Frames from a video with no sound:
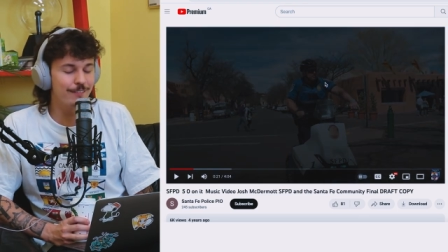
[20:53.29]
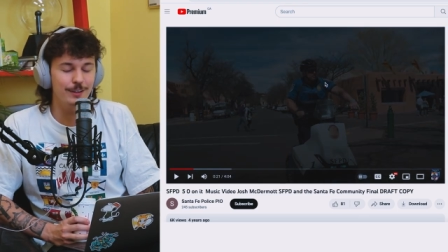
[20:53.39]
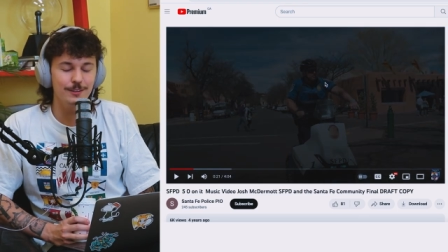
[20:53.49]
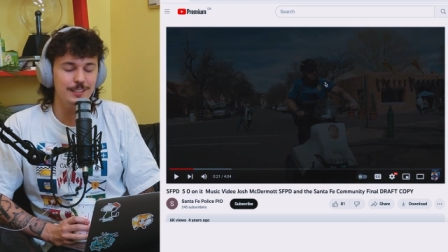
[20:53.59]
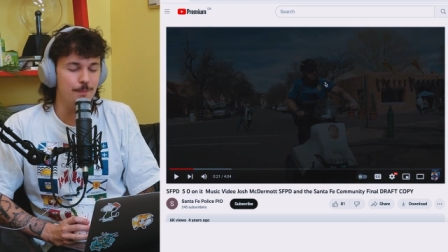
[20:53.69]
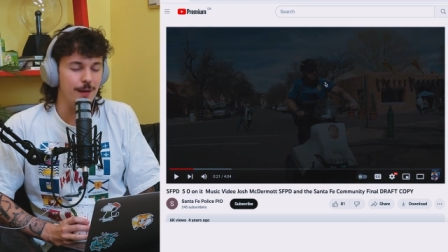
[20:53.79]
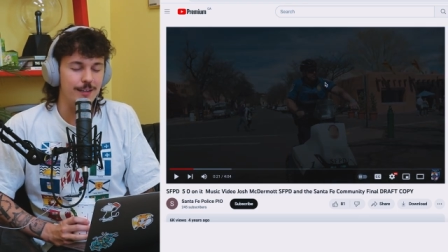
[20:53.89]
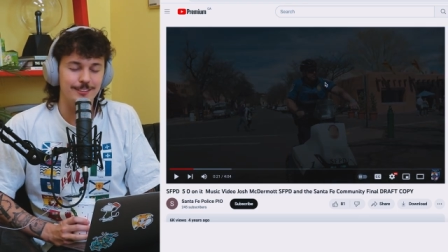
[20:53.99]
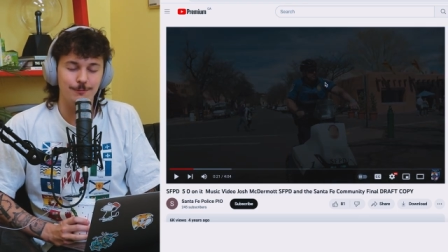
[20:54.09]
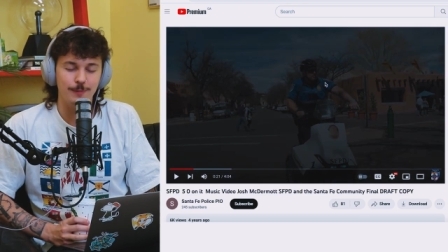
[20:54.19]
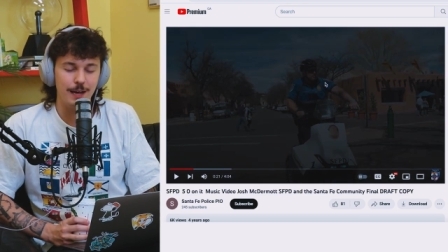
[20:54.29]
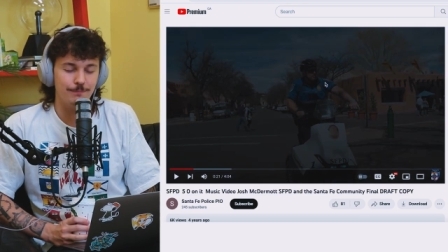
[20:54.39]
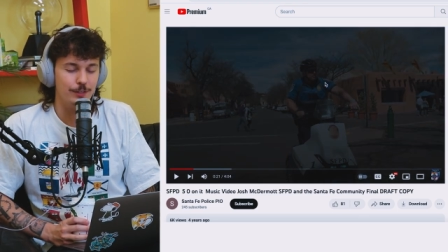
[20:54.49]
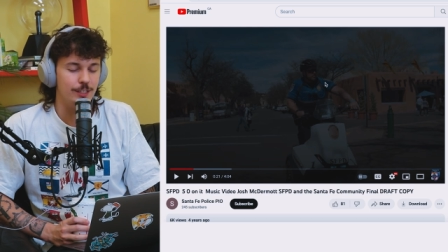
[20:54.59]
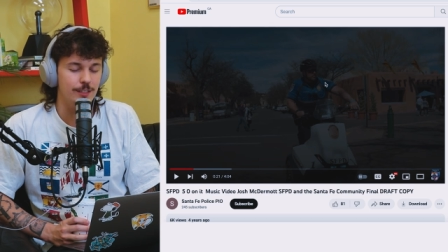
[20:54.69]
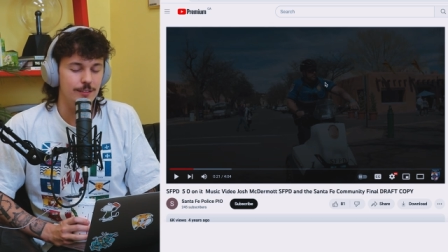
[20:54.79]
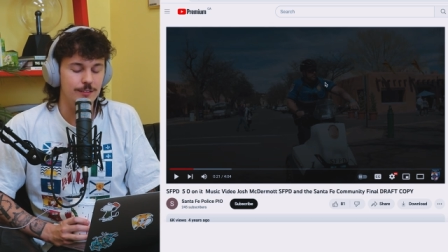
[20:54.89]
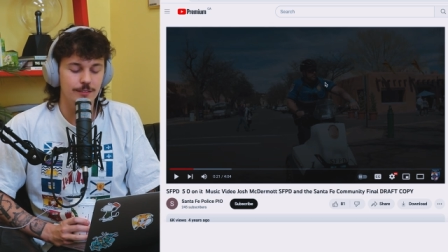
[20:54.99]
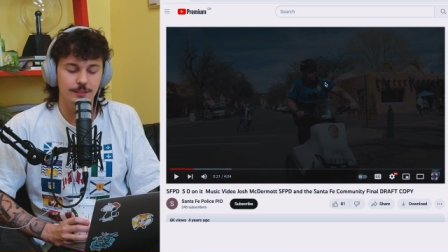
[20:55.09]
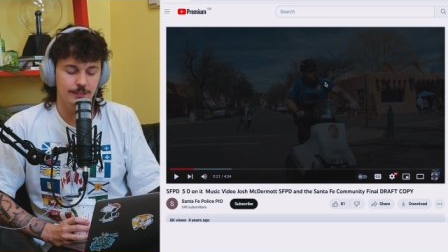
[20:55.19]
5-0's about to rap for
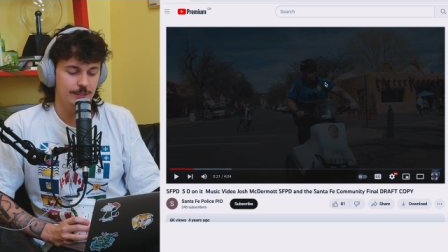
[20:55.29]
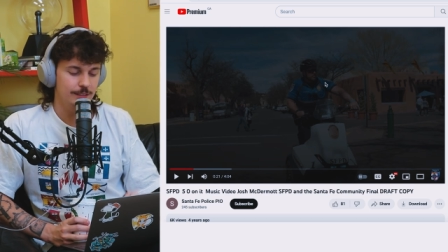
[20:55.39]
you.